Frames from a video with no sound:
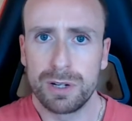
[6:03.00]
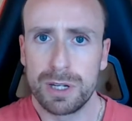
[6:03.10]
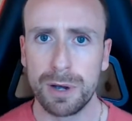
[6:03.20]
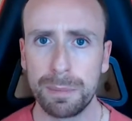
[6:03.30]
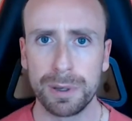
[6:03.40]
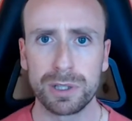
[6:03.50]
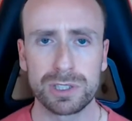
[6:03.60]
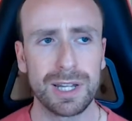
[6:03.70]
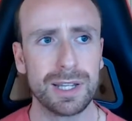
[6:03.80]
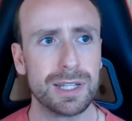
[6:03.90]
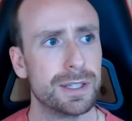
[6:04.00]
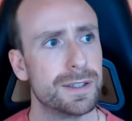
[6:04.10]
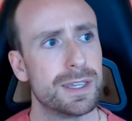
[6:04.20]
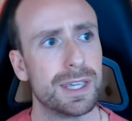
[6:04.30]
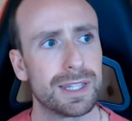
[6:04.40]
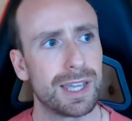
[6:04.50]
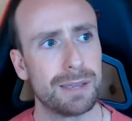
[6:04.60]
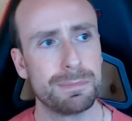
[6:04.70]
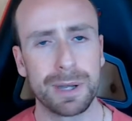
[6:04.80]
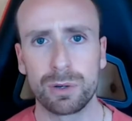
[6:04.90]
my personality. It
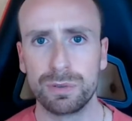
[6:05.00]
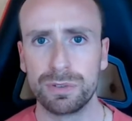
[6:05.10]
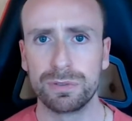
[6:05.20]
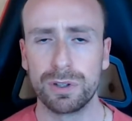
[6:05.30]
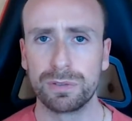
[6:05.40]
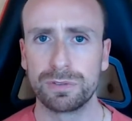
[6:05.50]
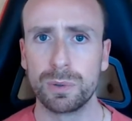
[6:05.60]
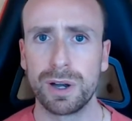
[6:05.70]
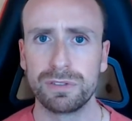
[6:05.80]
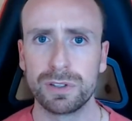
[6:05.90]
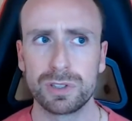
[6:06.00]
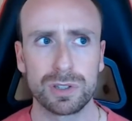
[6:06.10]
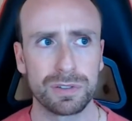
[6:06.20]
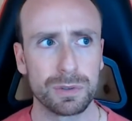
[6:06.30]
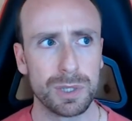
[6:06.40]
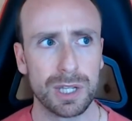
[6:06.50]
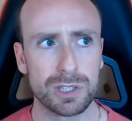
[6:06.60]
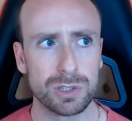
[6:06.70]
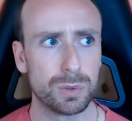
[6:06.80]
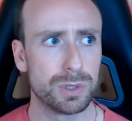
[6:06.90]
came back with a few others. I think we had
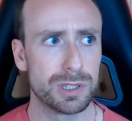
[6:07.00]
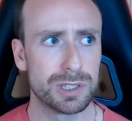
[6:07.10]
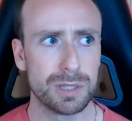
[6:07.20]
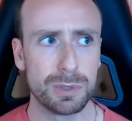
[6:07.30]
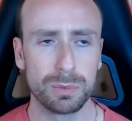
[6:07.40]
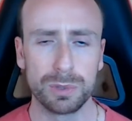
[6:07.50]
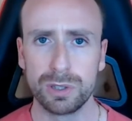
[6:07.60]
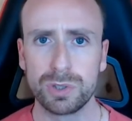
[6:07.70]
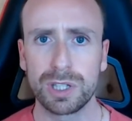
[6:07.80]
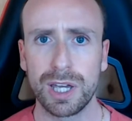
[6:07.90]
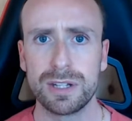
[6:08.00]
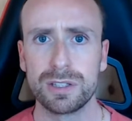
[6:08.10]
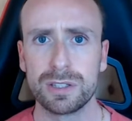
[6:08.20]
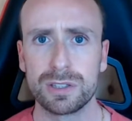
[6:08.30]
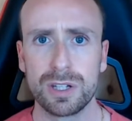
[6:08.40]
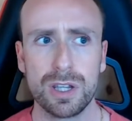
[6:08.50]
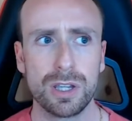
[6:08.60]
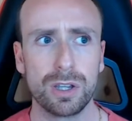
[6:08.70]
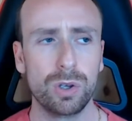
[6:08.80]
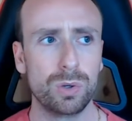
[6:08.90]
2 on the team that were loose cannons,
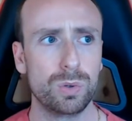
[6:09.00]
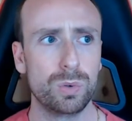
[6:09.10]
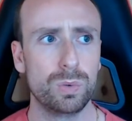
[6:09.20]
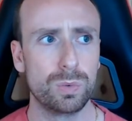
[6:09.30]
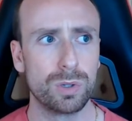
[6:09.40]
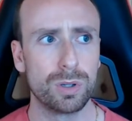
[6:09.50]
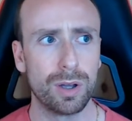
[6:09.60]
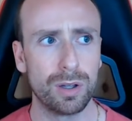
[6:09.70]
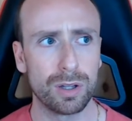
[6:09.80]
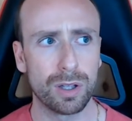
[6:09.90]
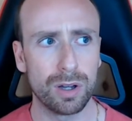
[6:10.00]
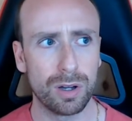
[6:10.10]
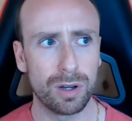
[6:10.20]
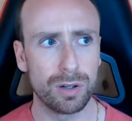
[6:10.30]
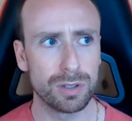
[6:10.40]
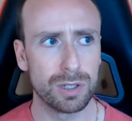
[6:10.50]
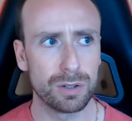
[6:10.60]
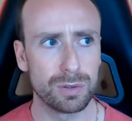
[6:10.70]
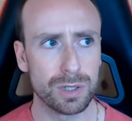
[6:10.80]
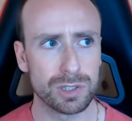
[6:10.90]
who are,
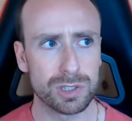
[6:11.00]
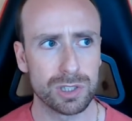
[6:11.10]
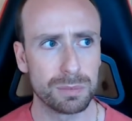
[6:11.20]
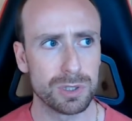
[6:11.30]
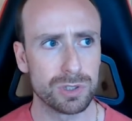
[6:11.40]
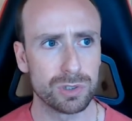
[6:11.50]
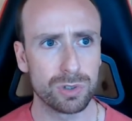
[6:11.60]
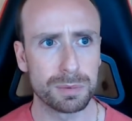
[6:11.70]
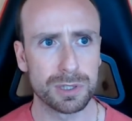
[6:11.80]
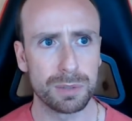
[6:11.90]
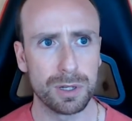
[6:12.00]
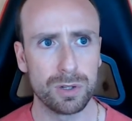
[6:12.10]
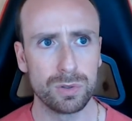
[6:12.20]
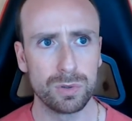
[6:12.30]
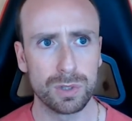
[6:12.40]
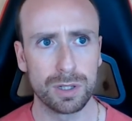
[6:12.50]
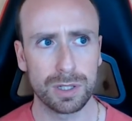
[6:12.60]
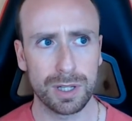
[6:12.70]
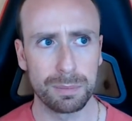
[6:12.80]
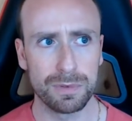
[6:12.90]
as a term to describe someone who
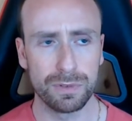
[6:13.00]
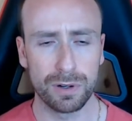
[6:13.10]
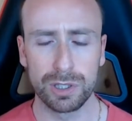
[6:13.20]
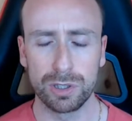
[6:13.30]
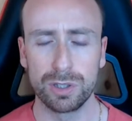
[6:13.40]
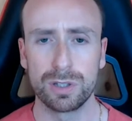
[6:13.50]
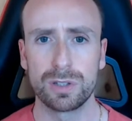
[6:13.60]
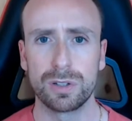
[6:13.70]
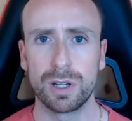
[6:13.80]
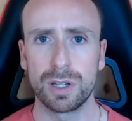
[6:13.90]
can be very good, like,